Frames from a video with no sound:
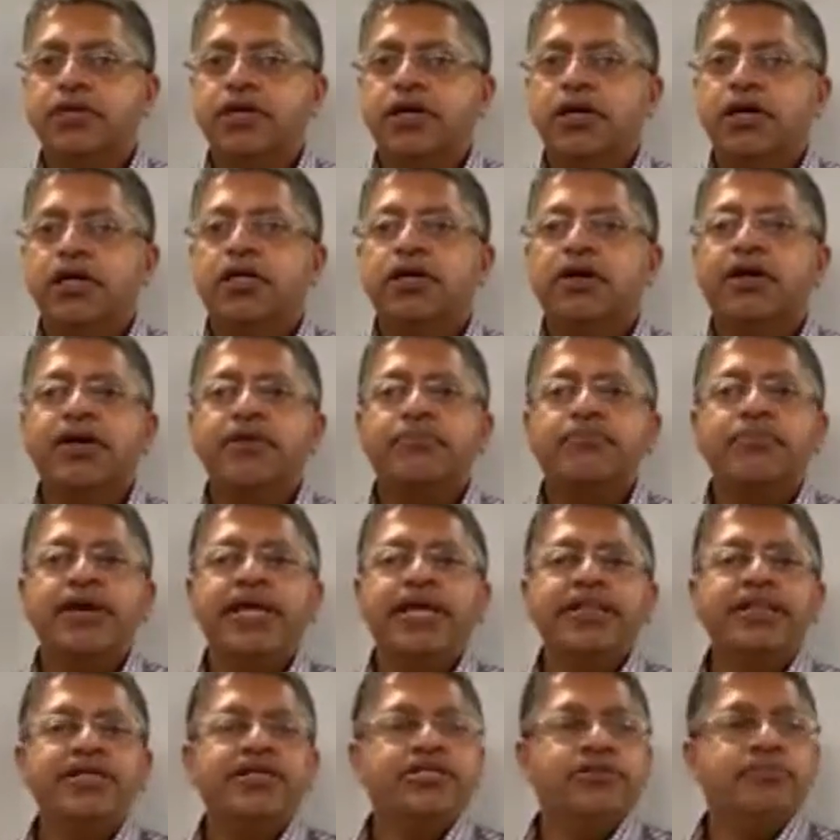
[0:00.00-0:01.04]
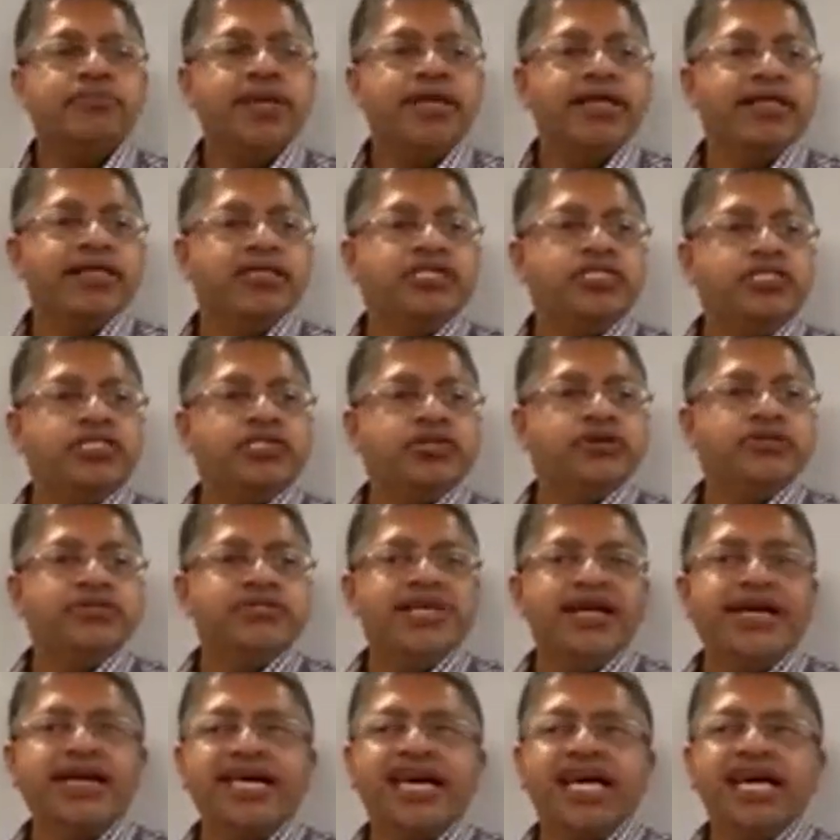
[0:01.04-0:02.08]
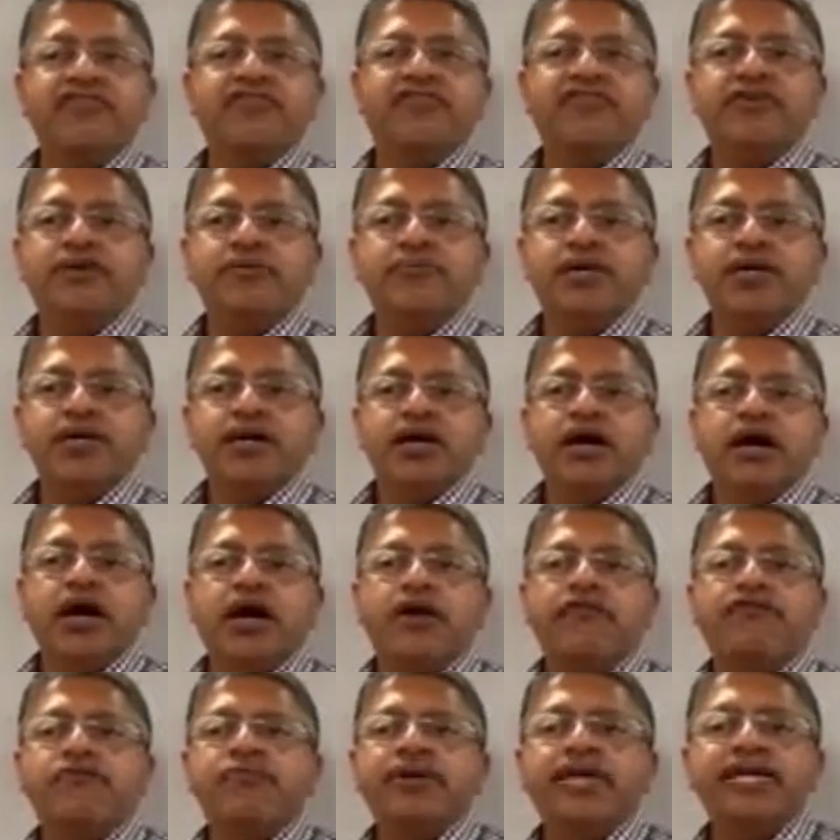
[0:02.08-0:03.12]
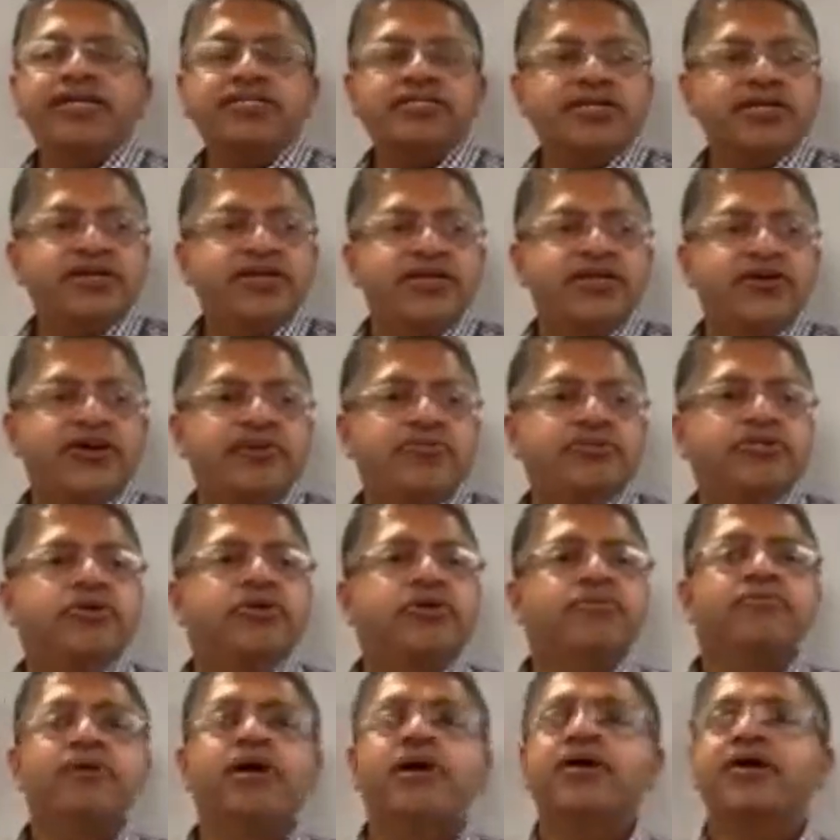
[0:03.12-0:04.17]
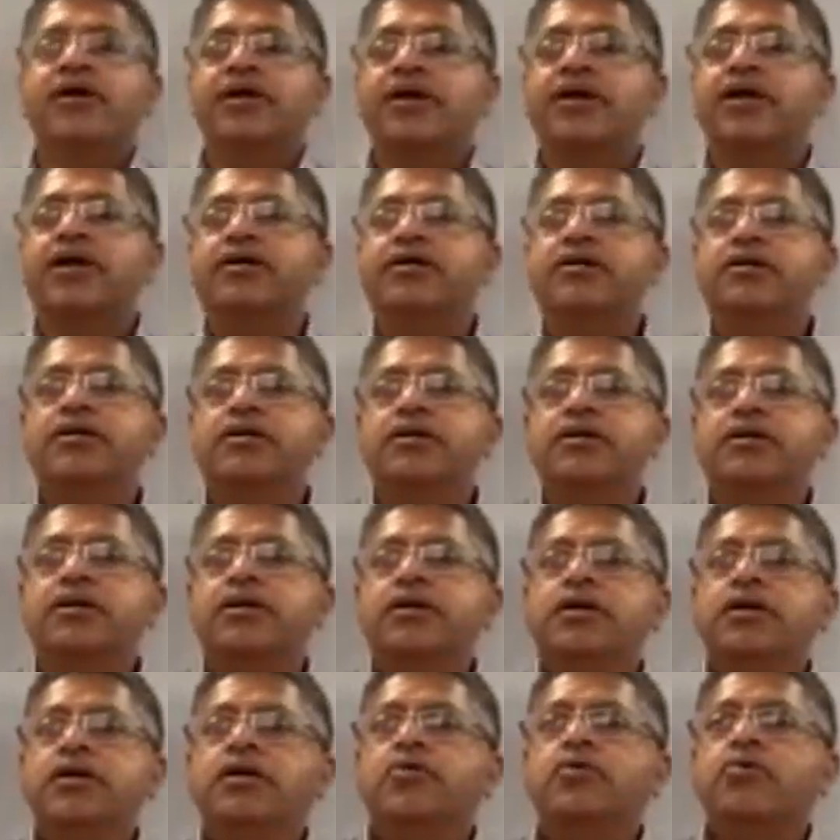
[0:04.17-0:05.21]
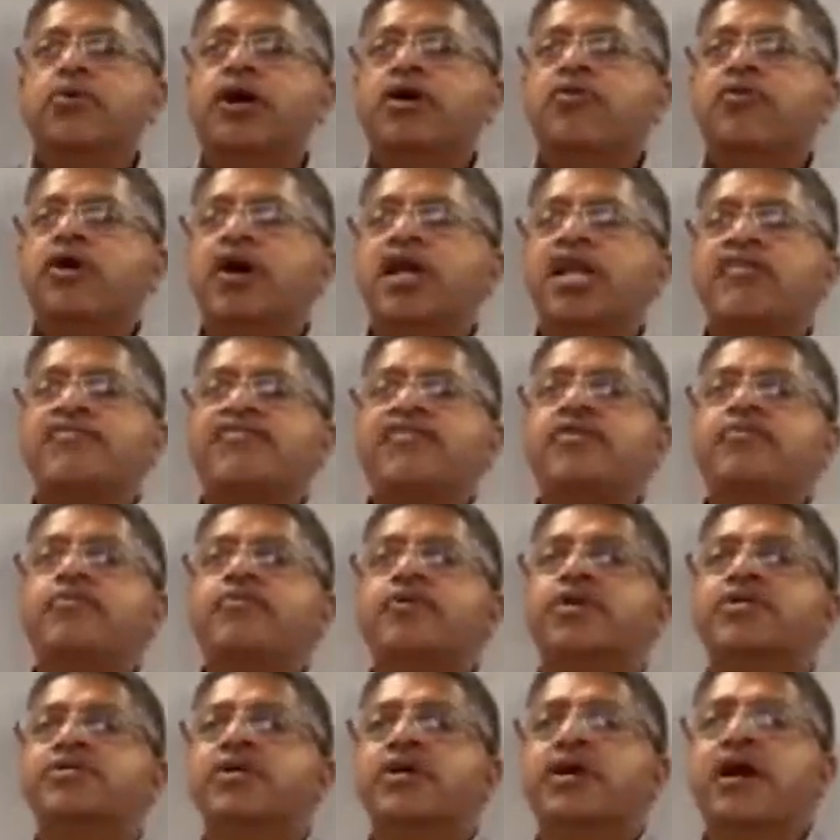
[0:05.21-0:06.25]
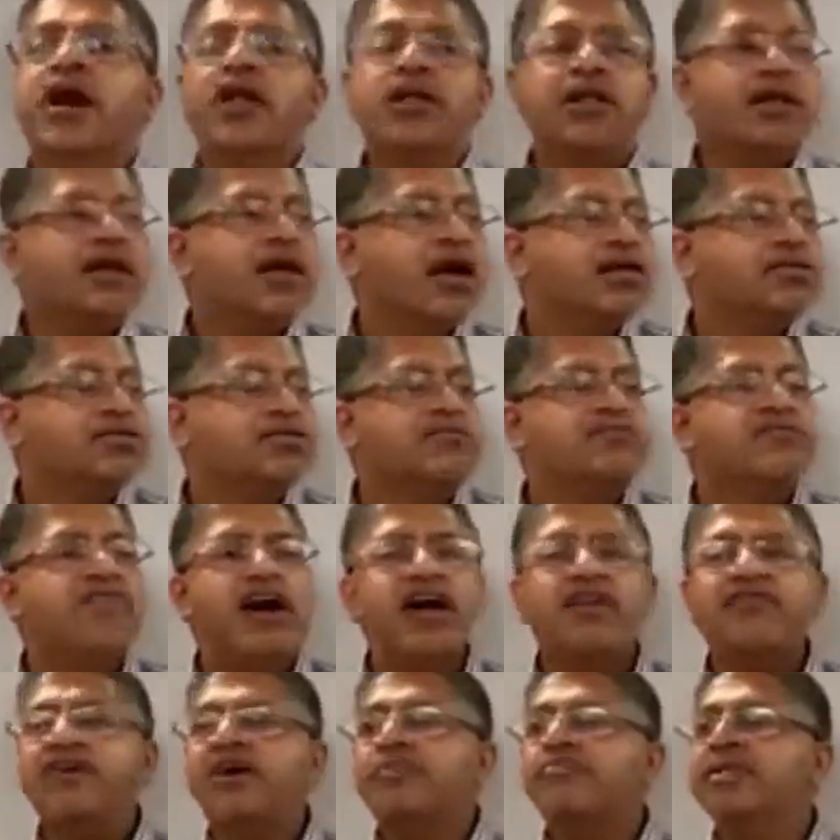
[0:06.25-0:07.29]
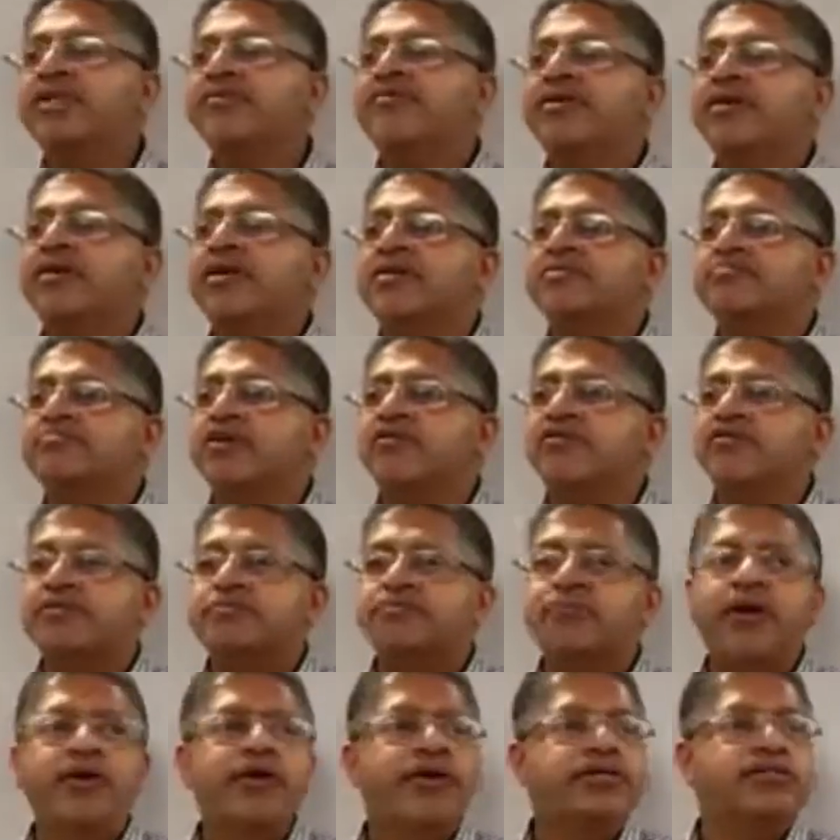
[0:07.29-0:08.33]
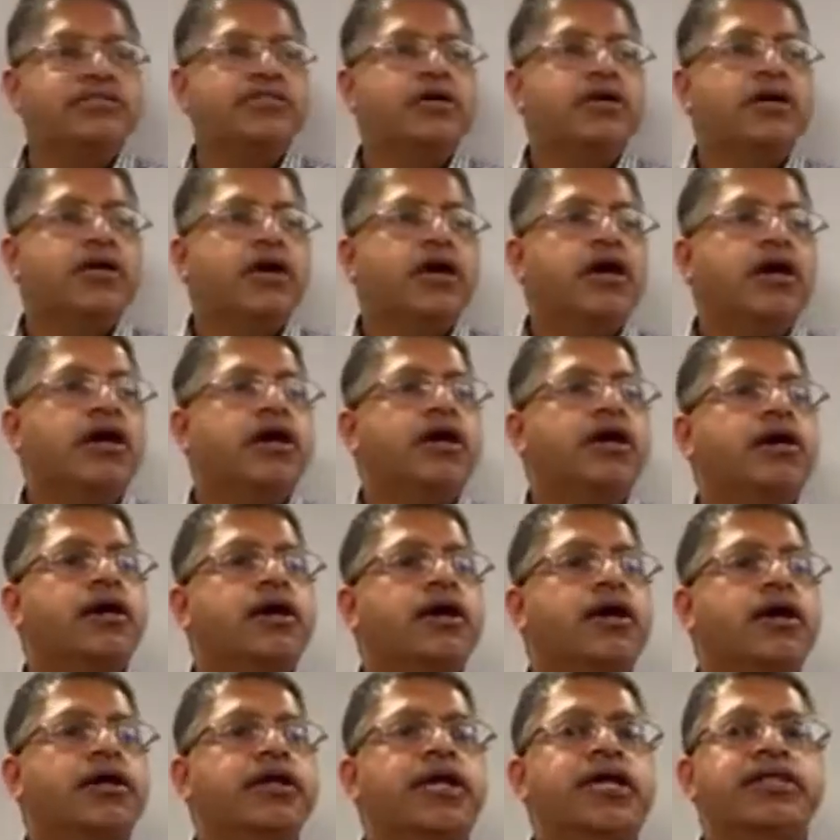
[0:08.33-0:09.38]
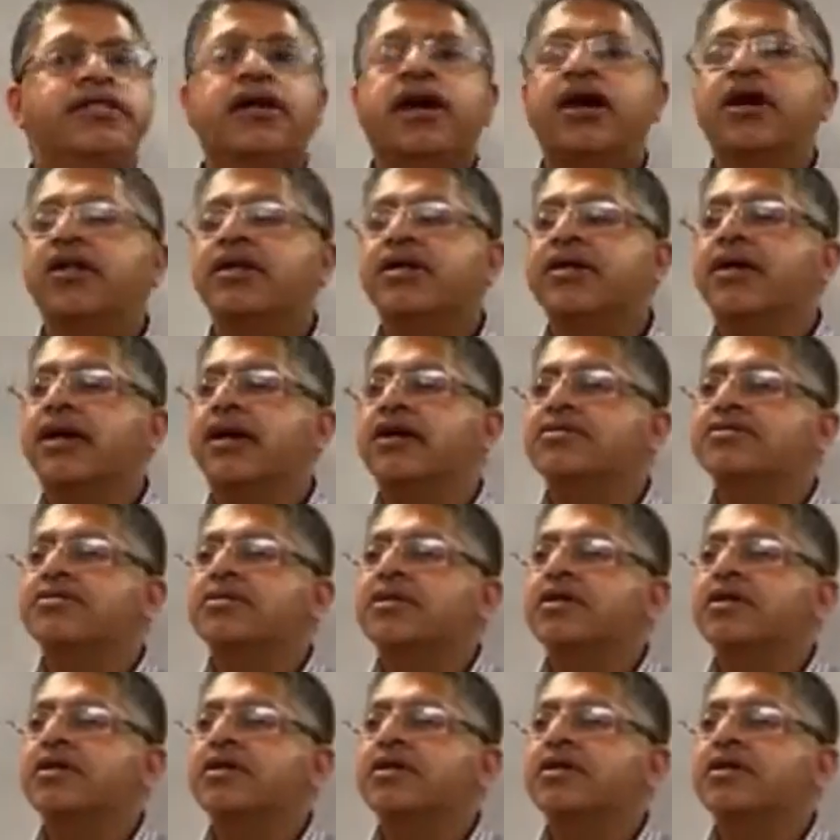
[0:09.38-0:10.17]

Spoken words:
Look at many of the Jews that came from Eastern Europe to America. One of them was a Holocaust survivor. I believe he lost both his parents in the Holocaust.